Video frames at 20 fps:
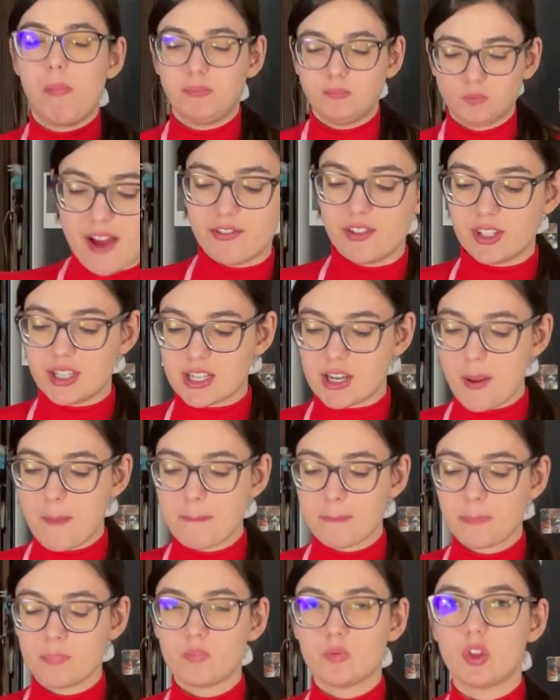I feel like
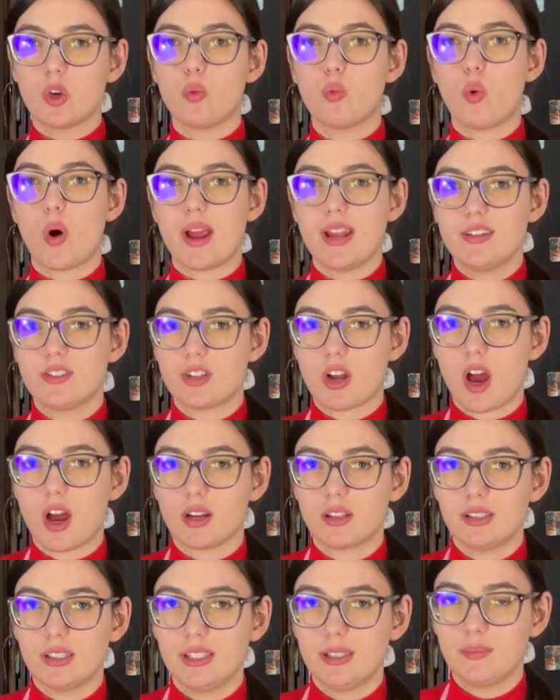the white
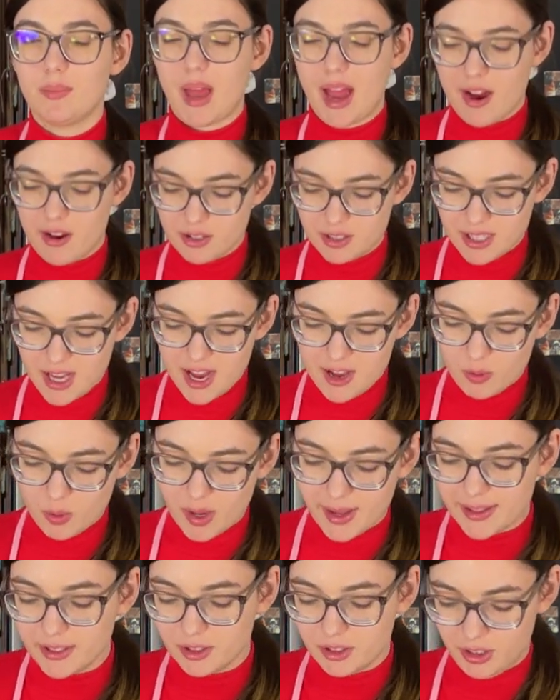chocolate outside,
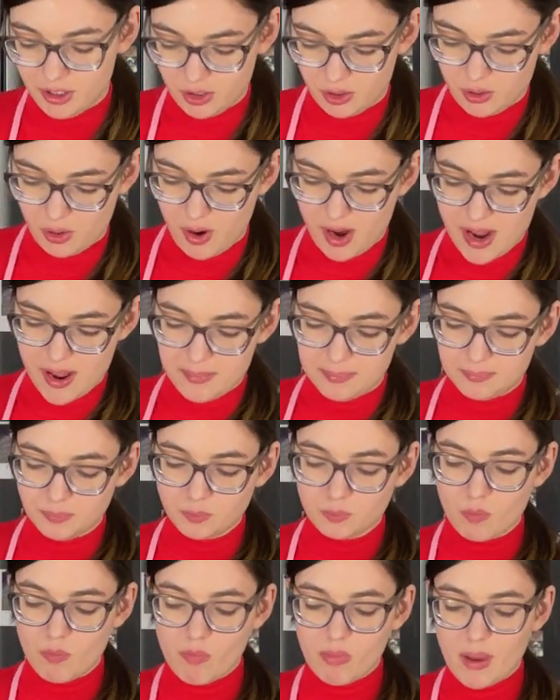while it looks great,
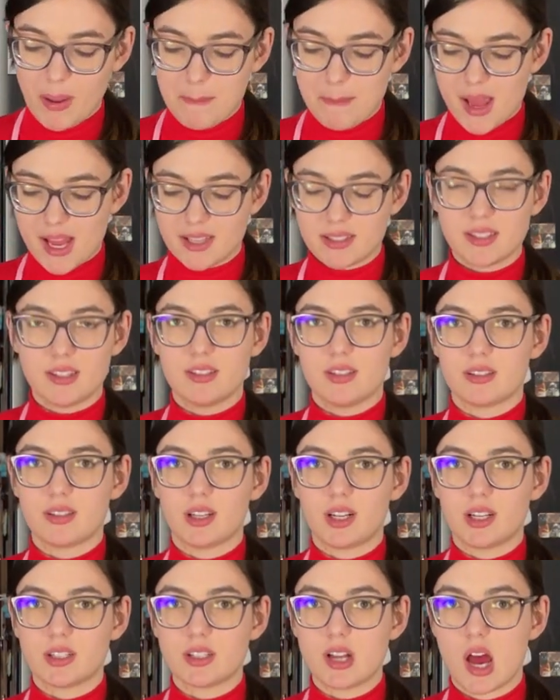makes it just
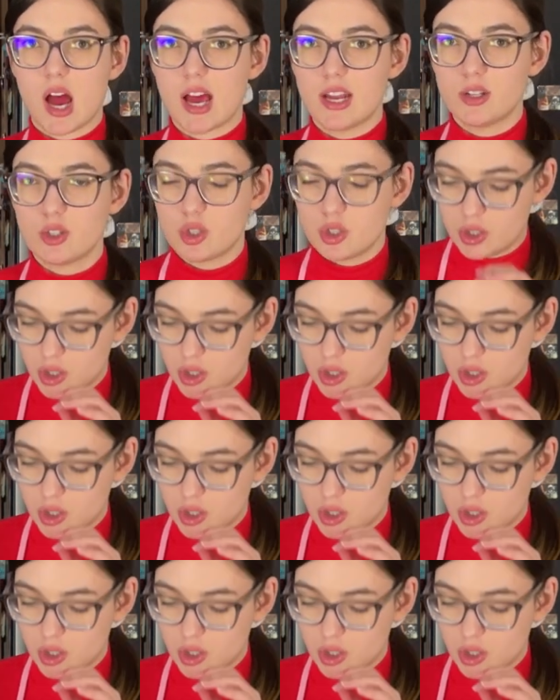like a touch